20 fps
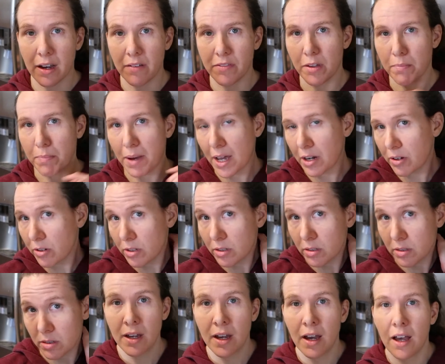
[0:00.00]
of the
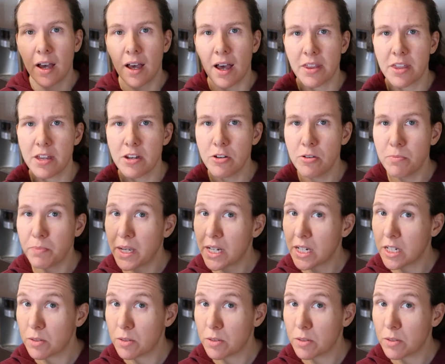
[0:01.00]
bottle. They do make